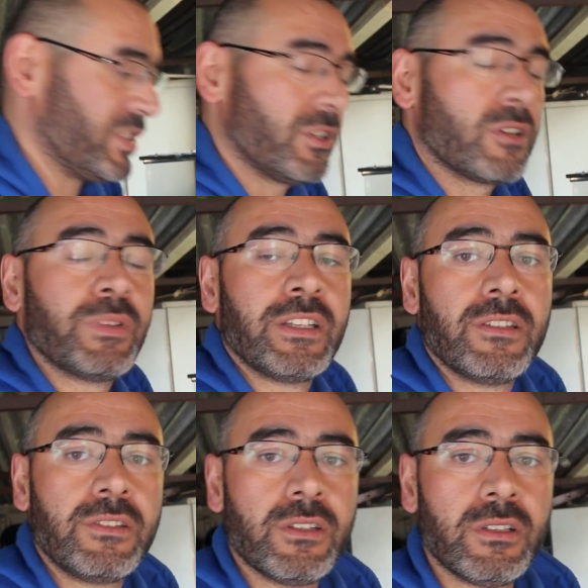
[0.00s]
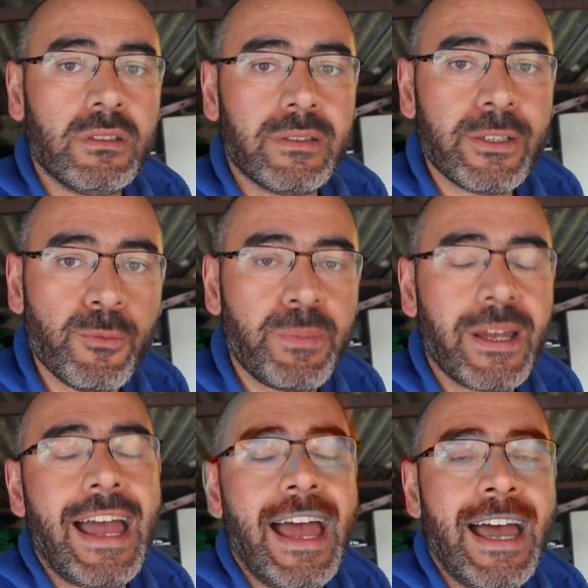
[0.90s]
you completed your loop,
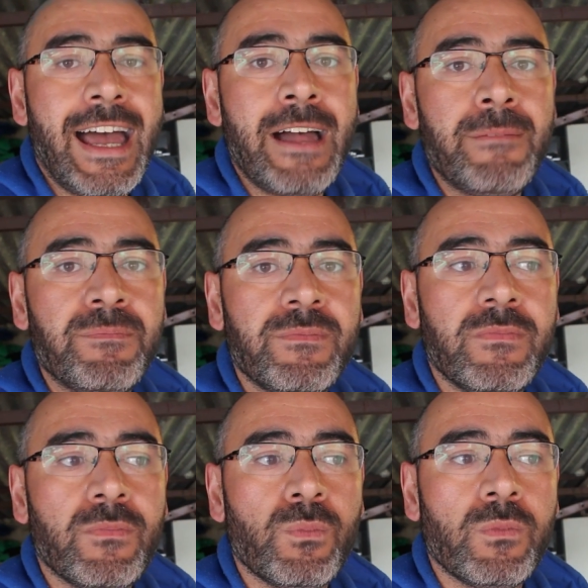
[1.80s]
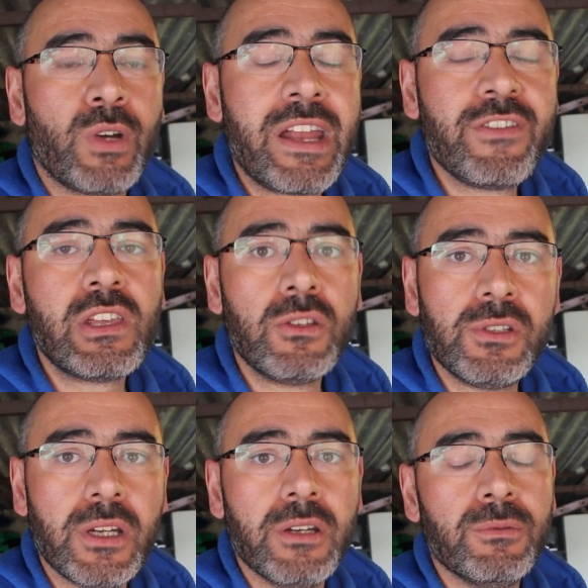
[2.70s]
whatever you
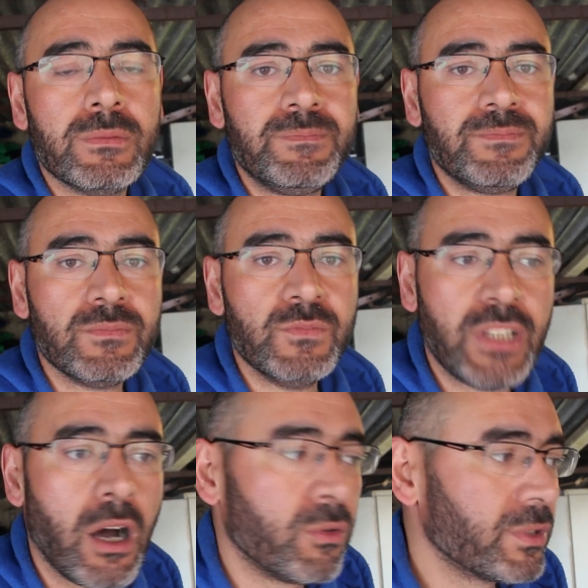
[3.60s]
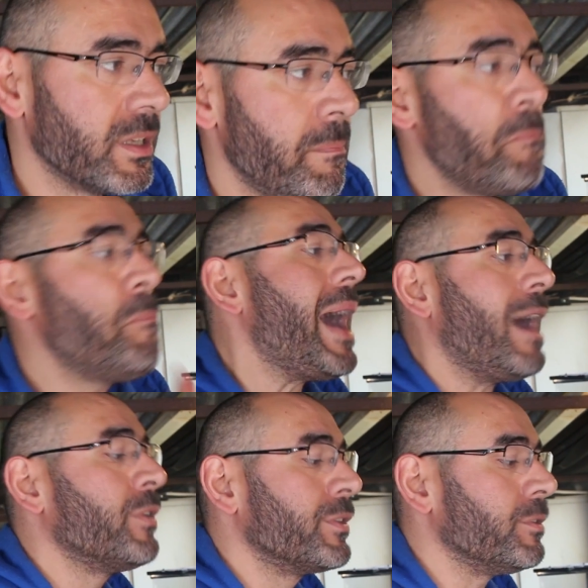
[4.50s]
do, don't
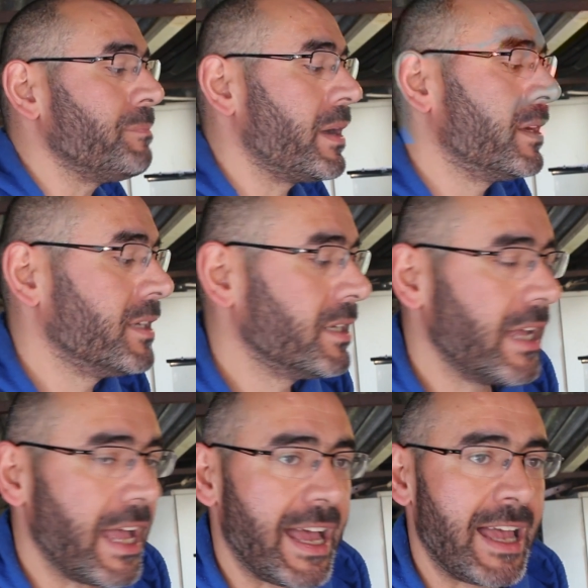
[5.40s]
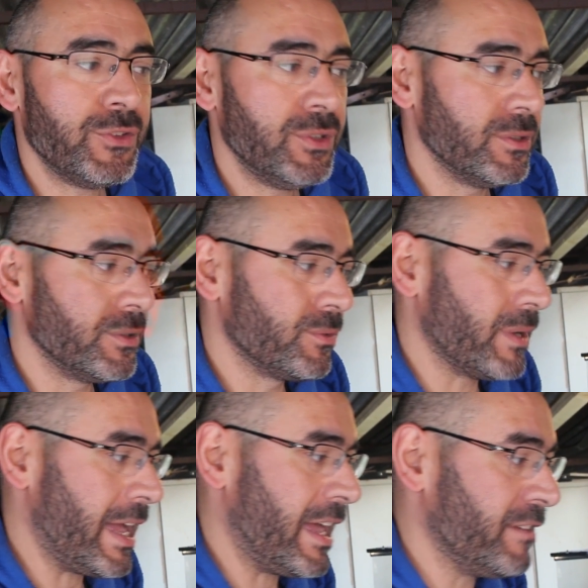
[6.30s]
power up
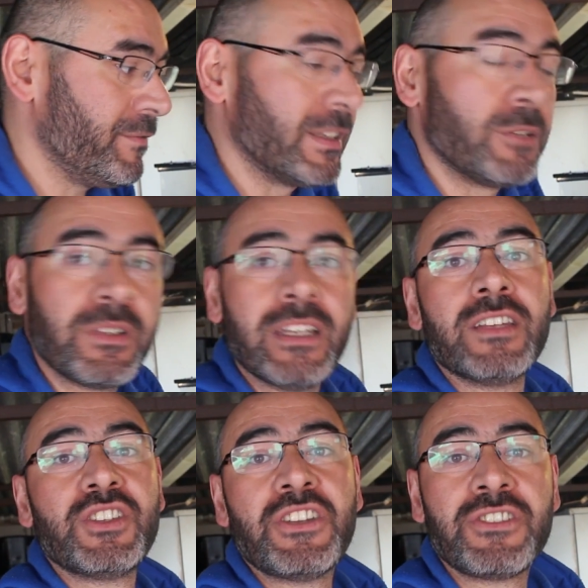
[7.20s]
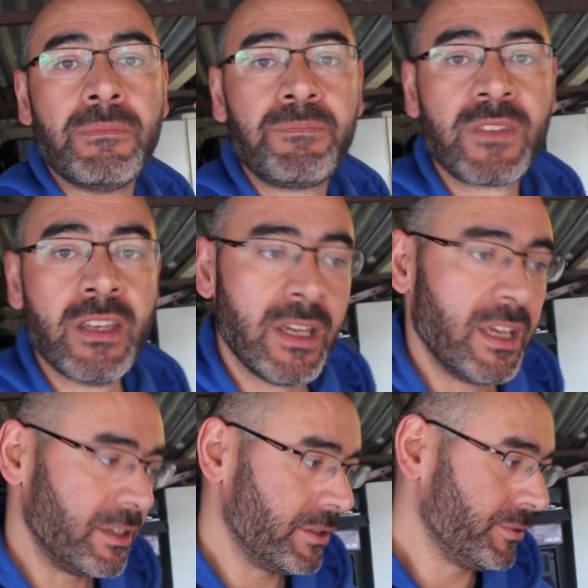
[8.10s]
to fill up the system.
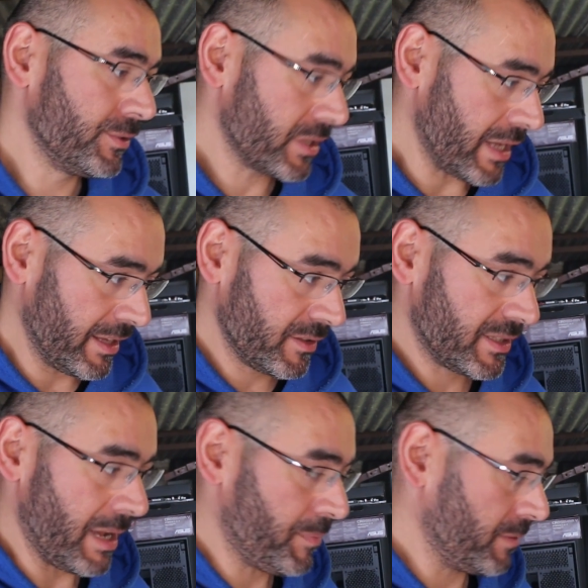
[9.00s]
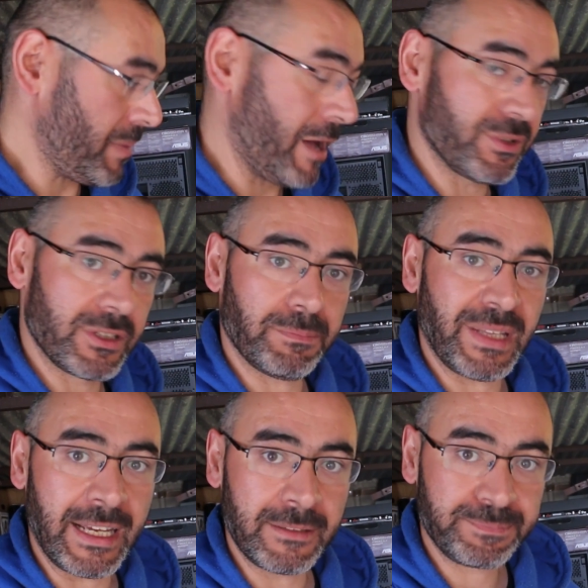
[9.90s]
Use a separate power
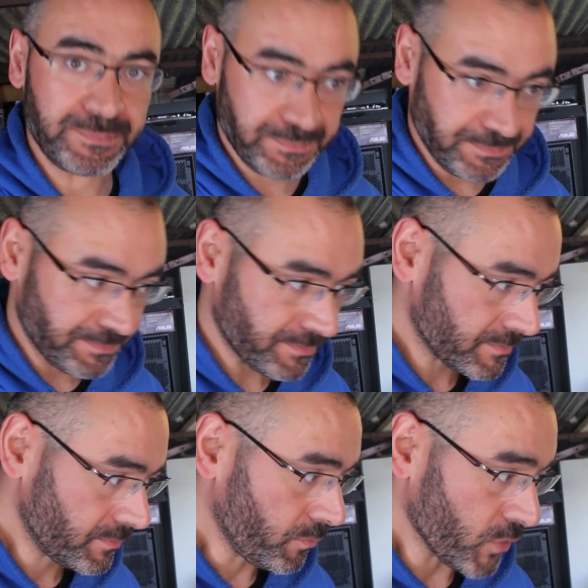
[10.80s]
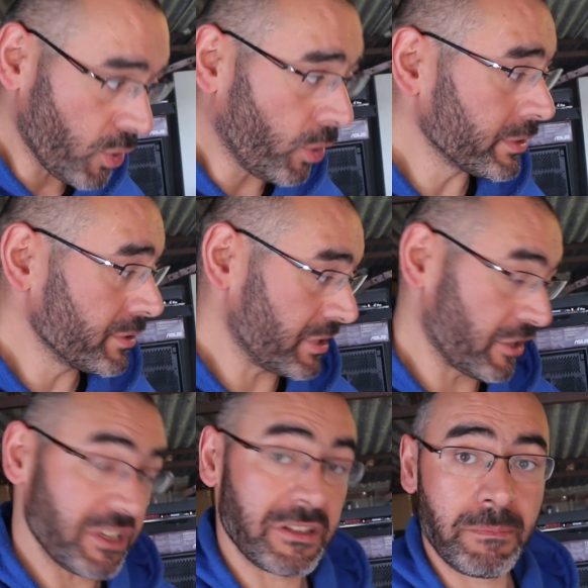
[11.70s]
supply, or use the
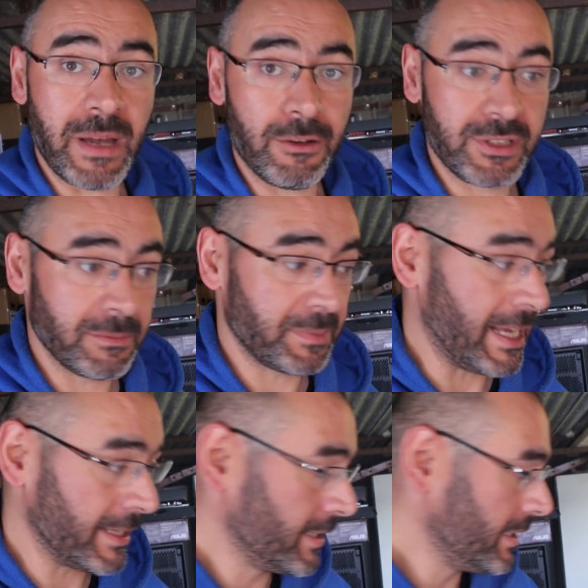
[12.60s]
existing power supply,